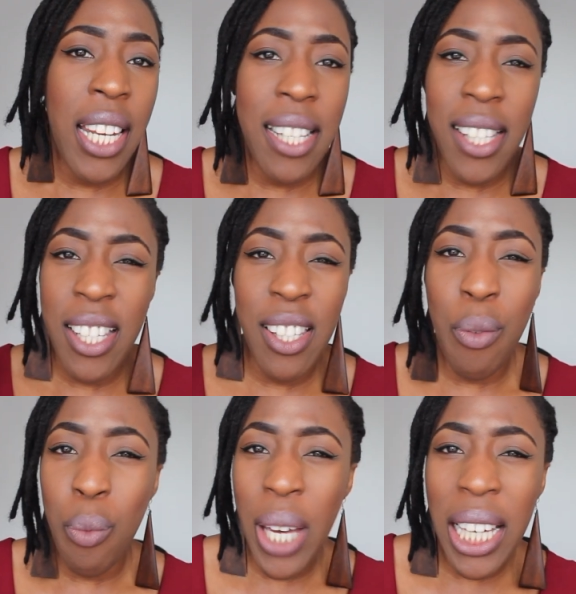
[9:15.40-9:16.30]
an
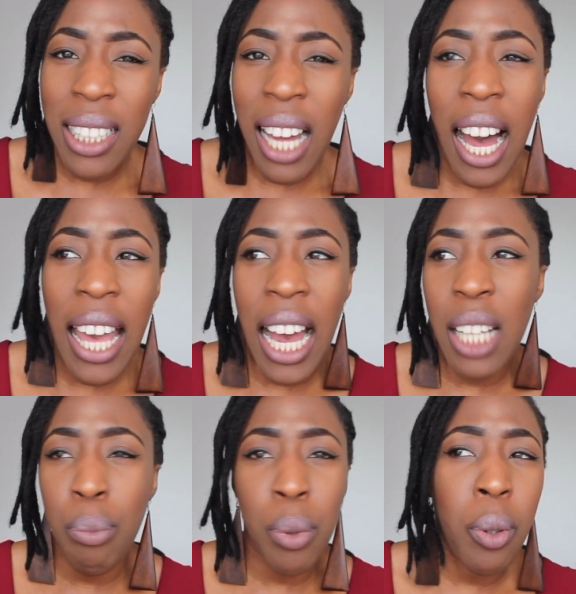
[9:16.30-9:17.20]
existing wig that I
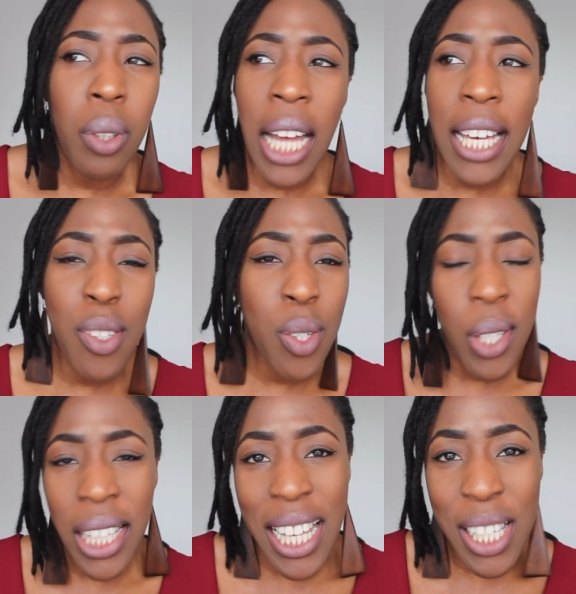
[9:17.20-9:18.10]
had bought like
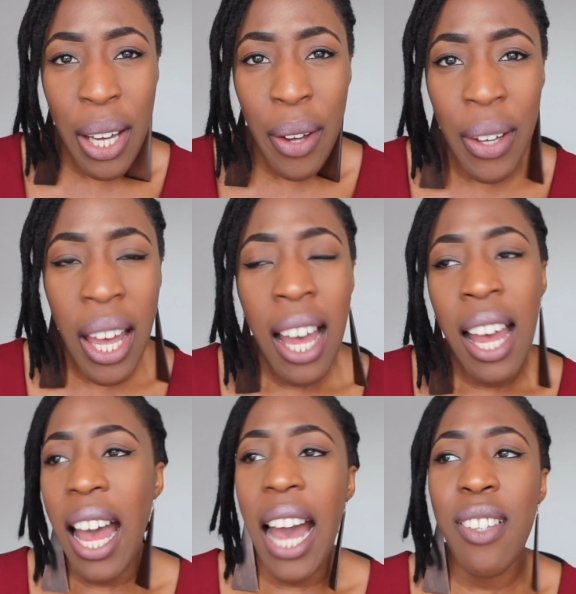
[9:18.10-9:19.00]
2 years ago
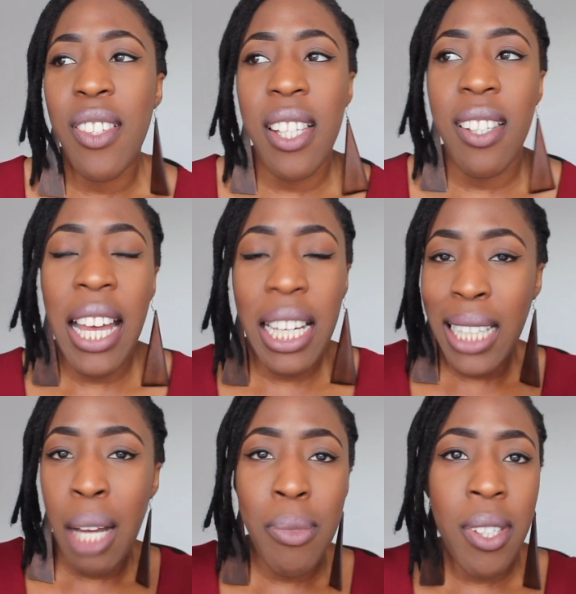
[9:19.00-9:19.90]
and just like
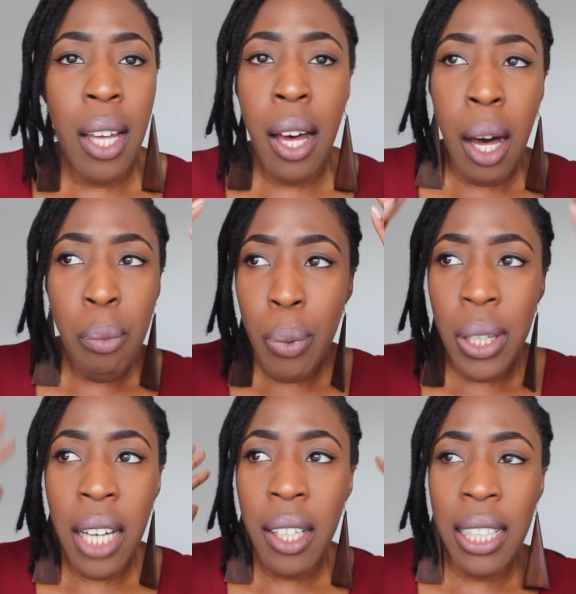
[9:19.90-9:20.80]
glammed that up
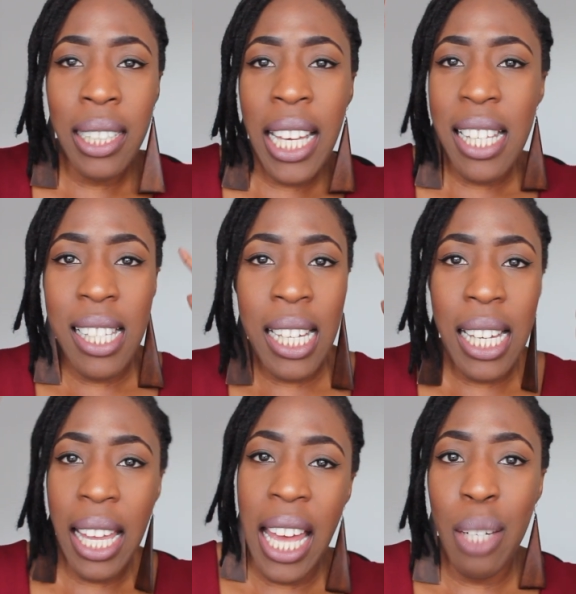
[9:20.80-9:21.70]
with like a
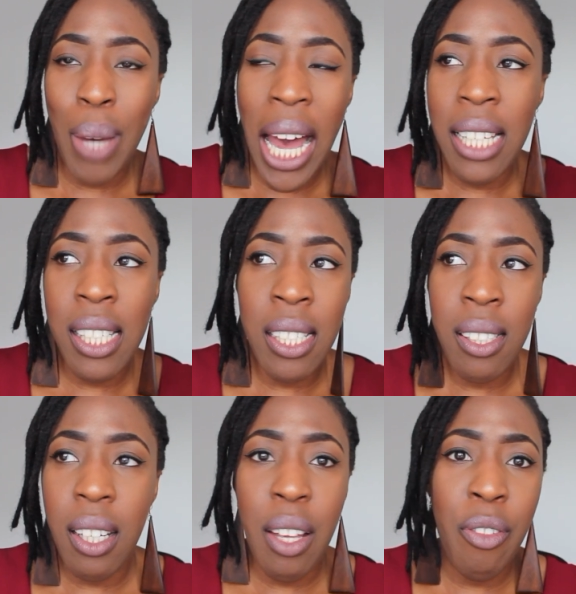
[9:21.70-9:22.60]
glitzy headband
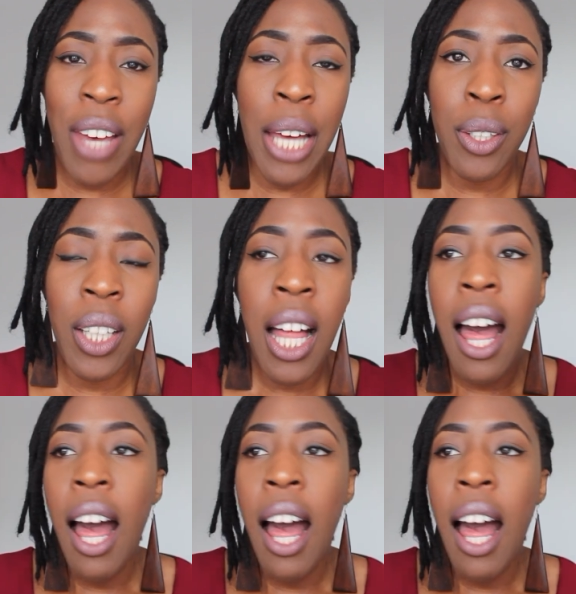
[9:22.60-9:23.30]
and a veil.